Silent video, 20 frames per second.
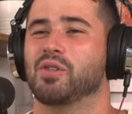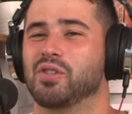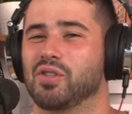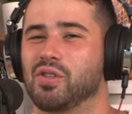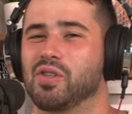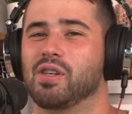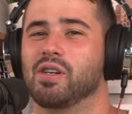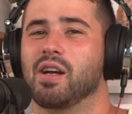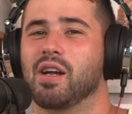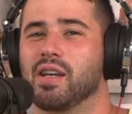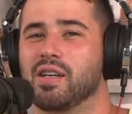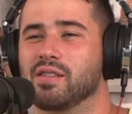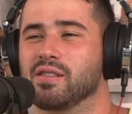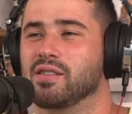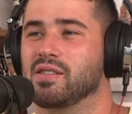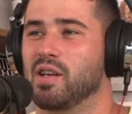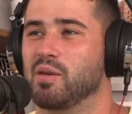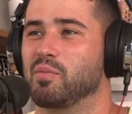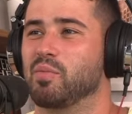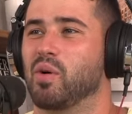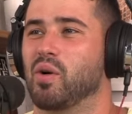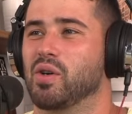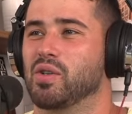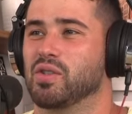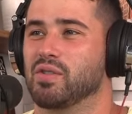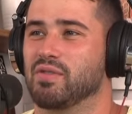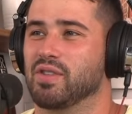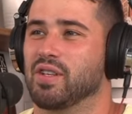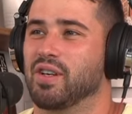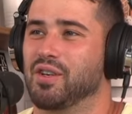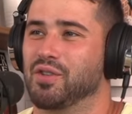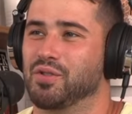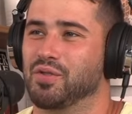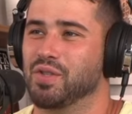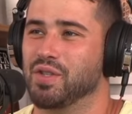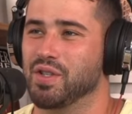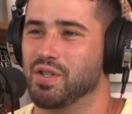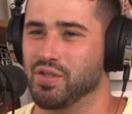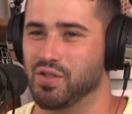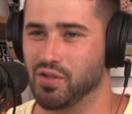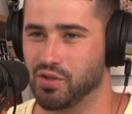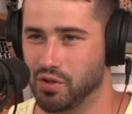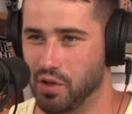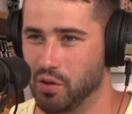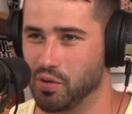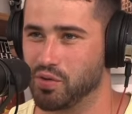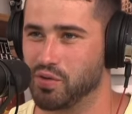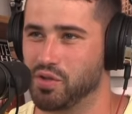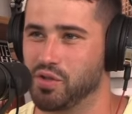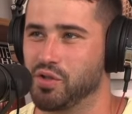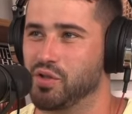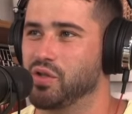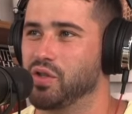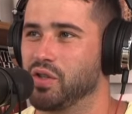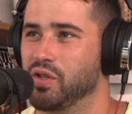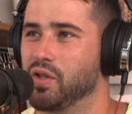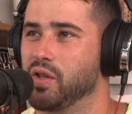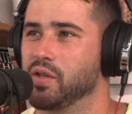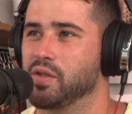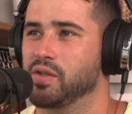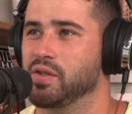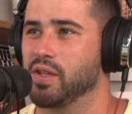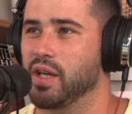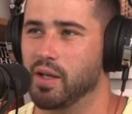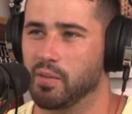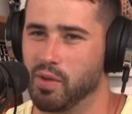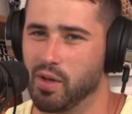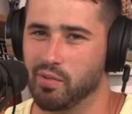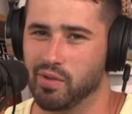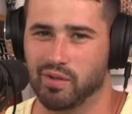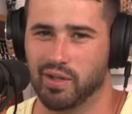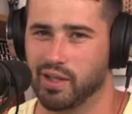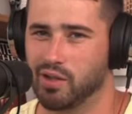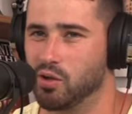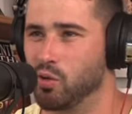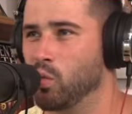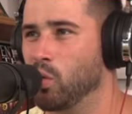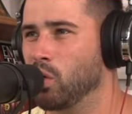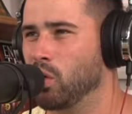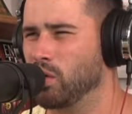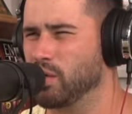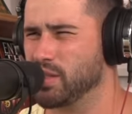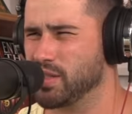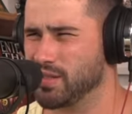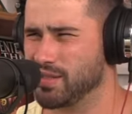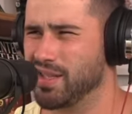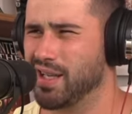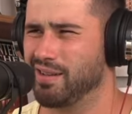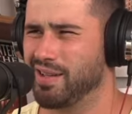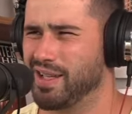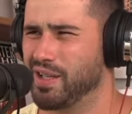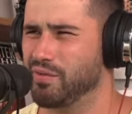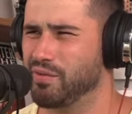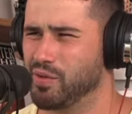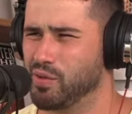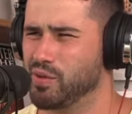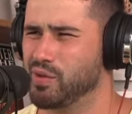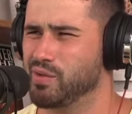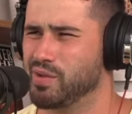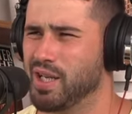sure in some parts of the country there's ghost insurance. Like maybe in like New Orleans, isn't that like a voodoo